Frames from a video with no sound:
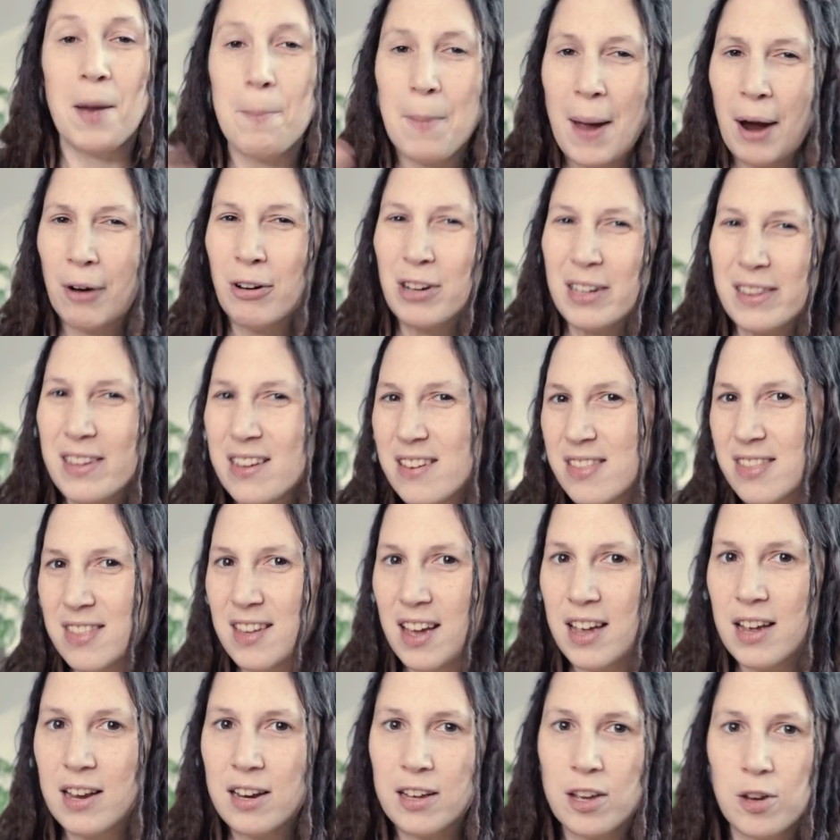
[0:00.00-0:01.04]
Apparently,
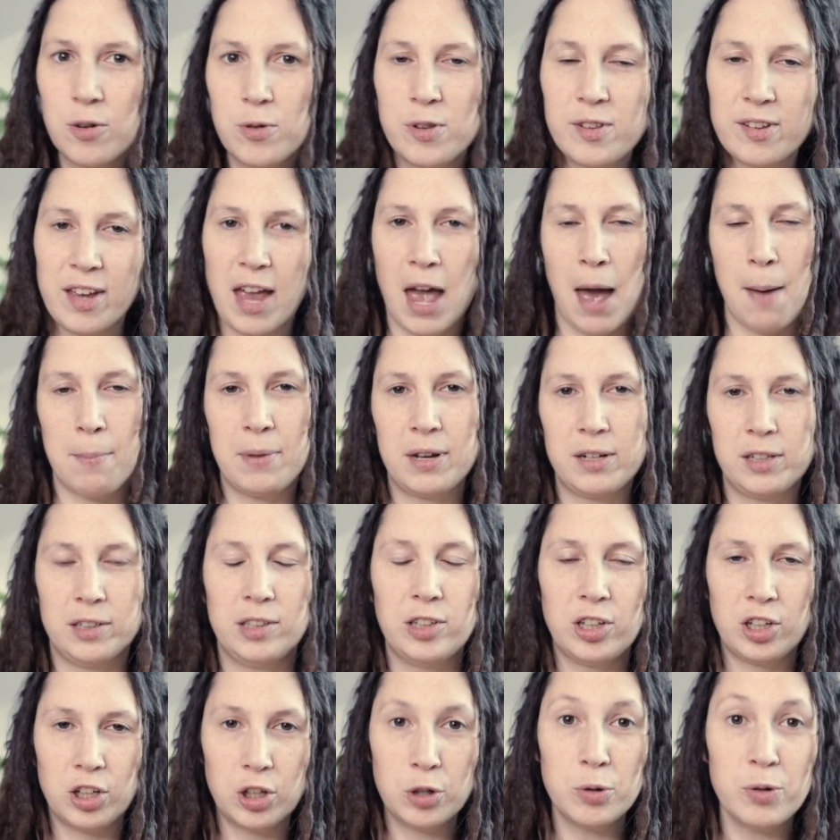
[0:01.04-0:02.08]
they use
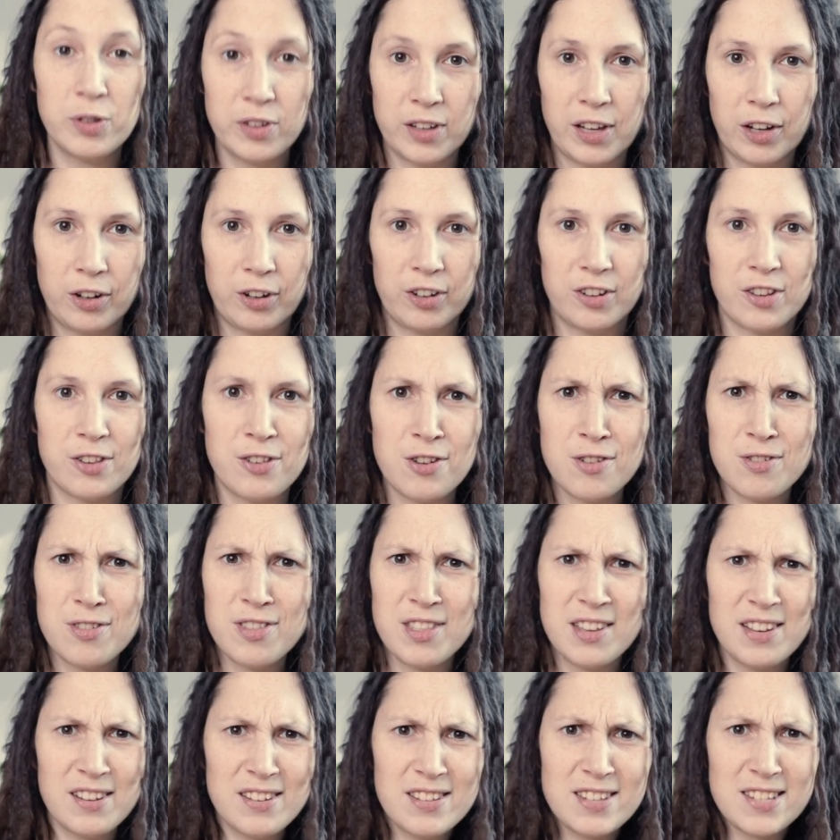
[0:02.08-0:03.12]
chemical cues here so
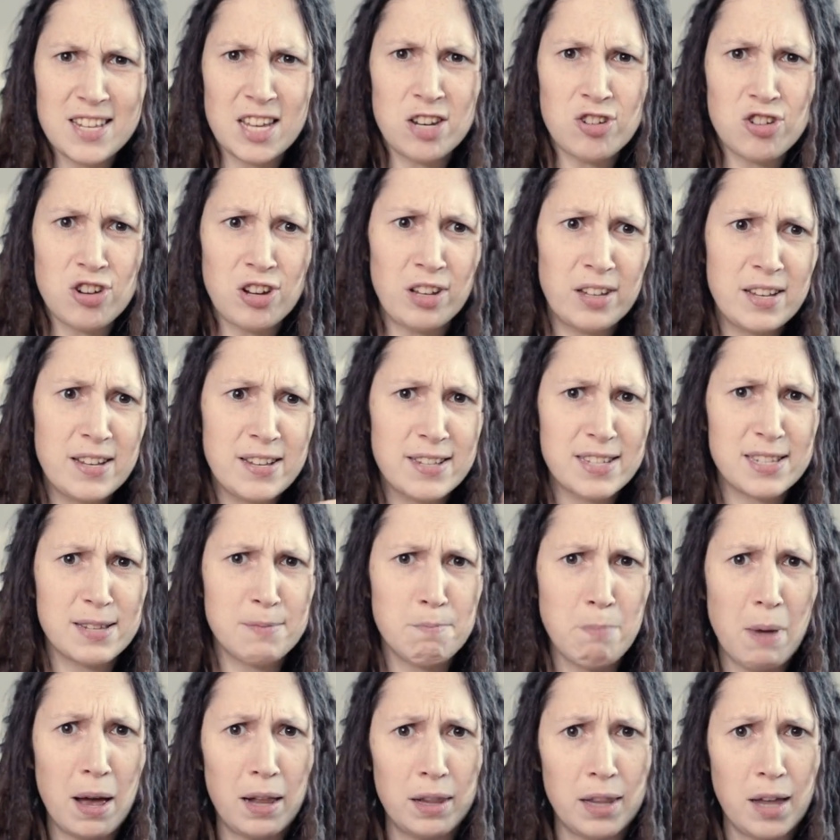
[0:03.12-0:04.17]
they essentially
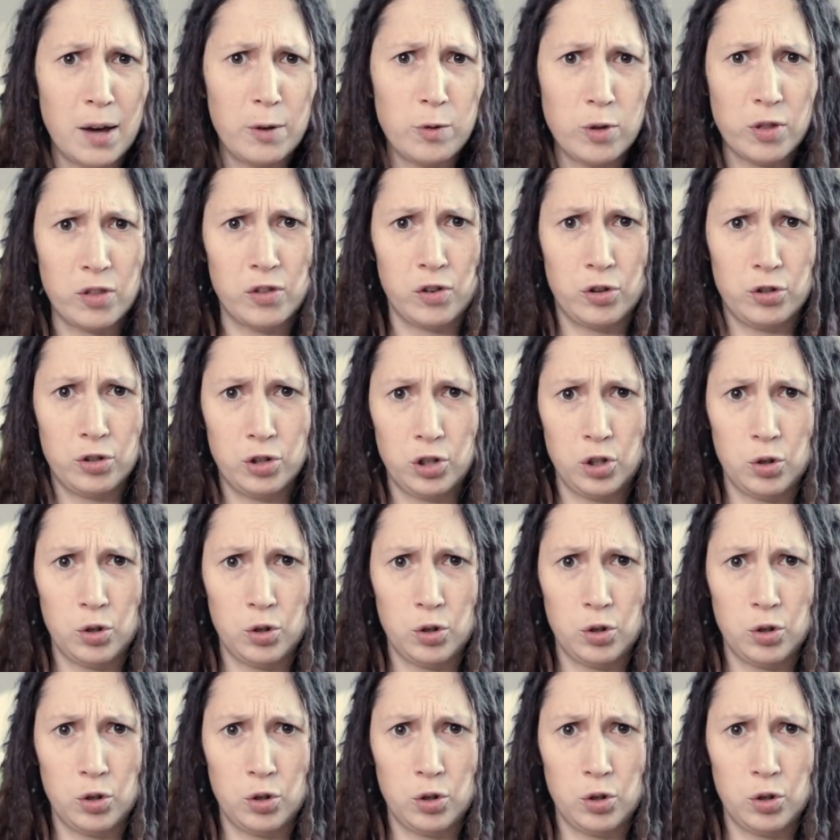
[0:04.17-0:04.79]
smell out their